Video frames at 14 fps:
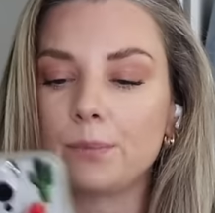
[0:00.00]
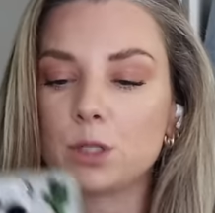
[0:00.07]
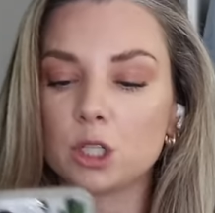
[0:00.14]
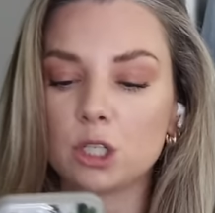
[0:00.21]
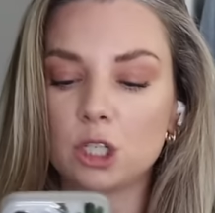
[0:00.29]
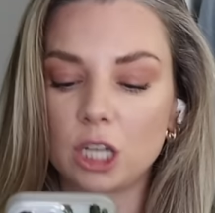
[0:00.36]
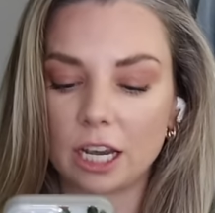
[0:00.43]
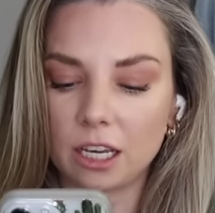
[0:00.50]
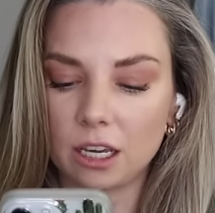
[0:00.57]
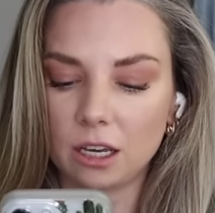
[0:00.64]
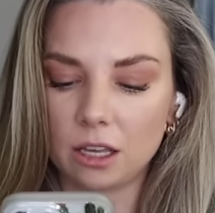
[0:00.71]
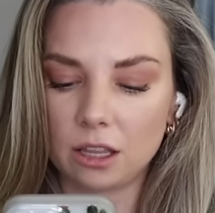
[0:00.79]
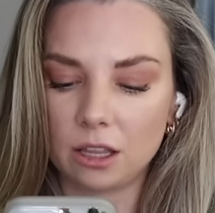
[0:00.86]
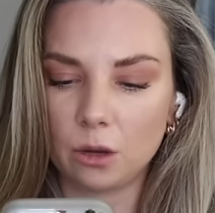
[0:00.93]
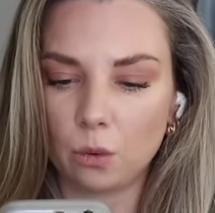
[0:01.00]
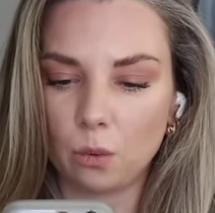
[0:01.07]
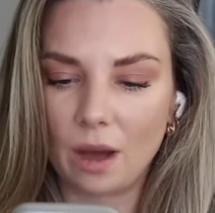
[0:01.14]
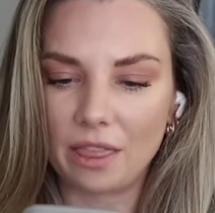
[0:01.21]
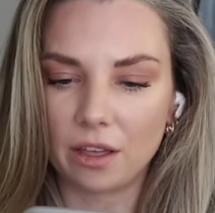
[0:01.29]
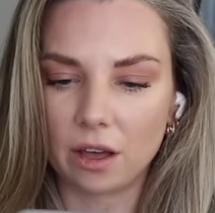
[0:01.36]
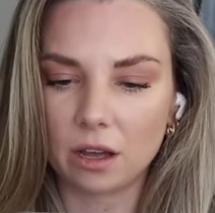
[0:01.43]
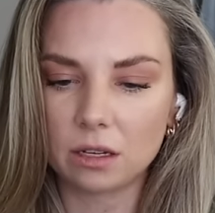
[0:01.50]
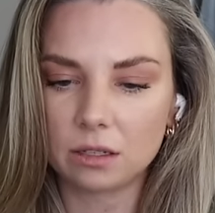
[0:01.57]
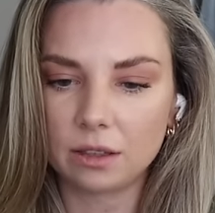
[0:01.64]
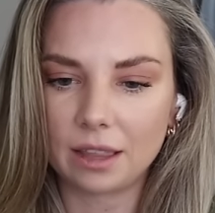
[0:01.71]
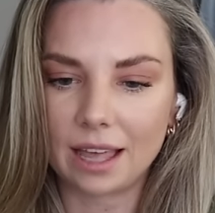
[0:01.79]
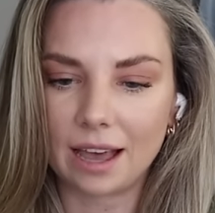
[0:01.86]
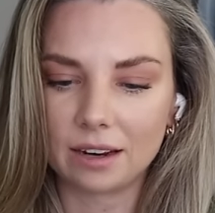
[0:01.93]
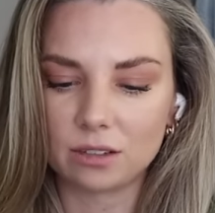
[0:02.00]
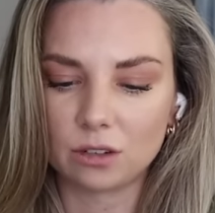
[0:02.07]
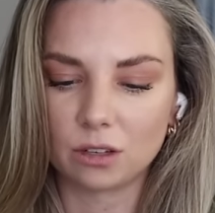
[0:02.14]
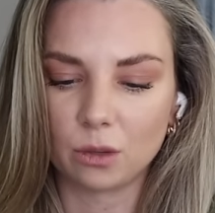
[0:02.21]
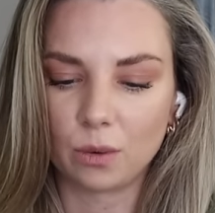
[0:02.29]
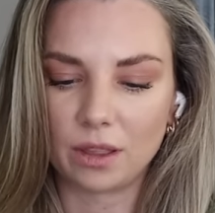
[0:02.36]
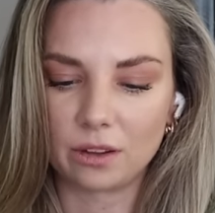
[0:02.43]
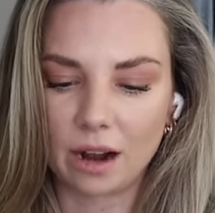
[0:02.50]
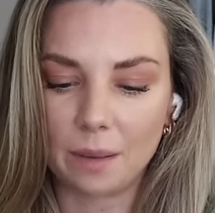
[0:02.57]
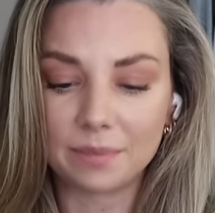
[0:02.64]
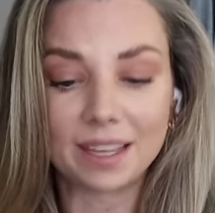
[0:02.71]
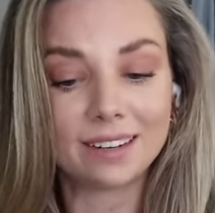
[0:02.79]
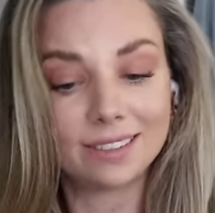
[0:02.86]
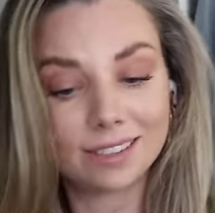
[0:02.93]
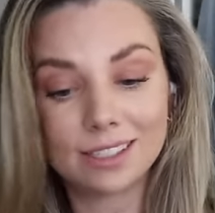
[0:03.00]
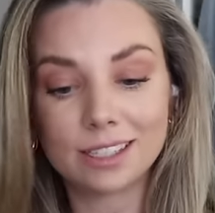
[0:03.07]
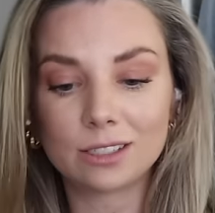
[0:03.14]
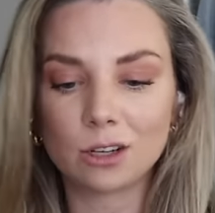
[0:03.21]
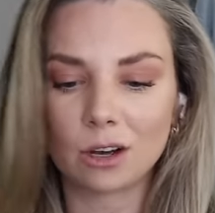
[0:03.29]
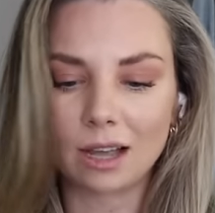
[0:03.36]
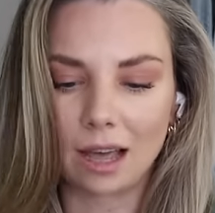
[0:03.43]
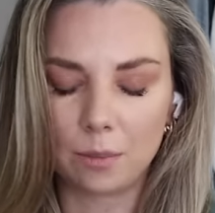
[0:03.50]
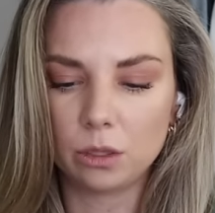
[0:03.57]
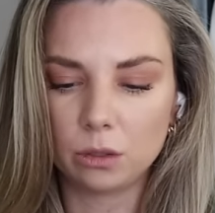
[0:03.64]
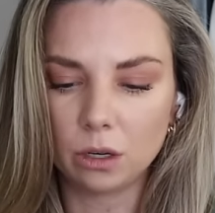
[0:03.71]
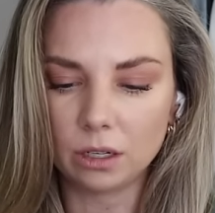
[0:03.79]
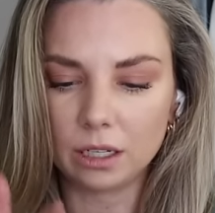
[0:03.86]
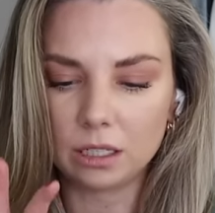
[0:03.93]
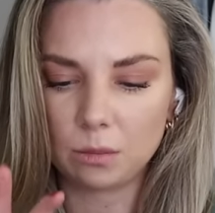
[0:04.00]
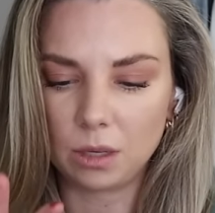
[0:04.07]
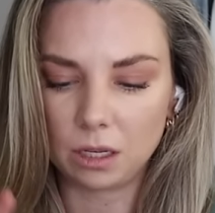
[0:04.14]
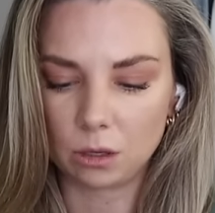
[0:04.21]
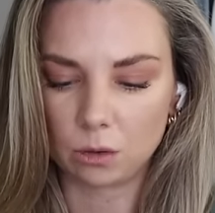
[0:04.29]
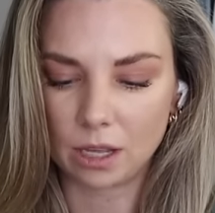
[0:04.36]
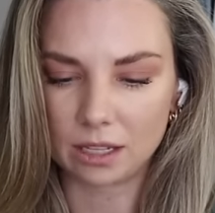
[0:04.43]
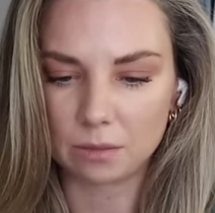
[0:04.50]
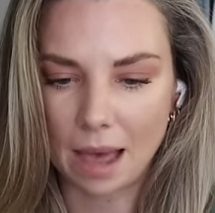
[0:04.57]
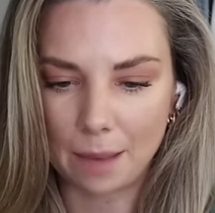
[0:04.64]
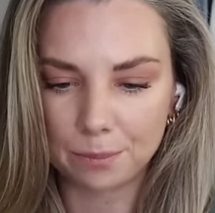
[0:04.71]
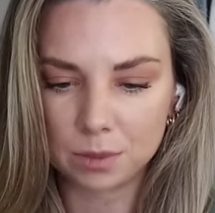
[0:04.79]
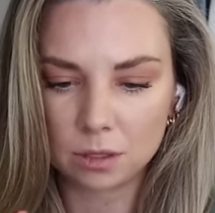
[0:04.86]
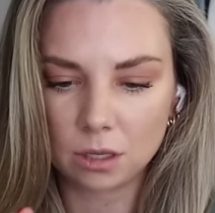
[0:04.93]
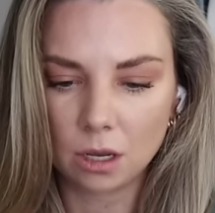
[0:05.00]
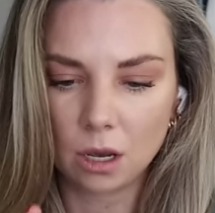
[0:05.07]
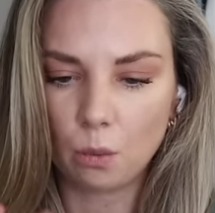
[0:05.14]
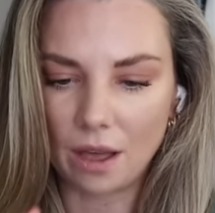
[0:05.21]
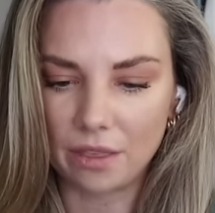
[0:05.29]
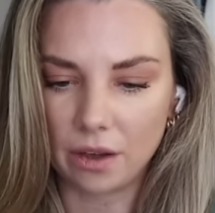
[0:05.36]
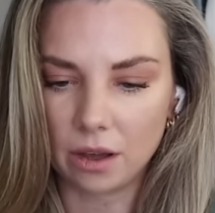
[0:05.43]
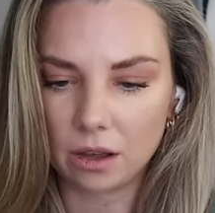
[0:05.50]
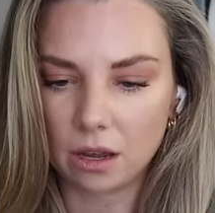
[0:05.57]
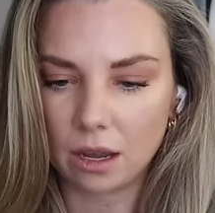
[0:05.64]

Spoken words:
I'm just checking the weather. That is not the weather app. That is the TikTok app. Do not need to be. No, that's maps. Weather.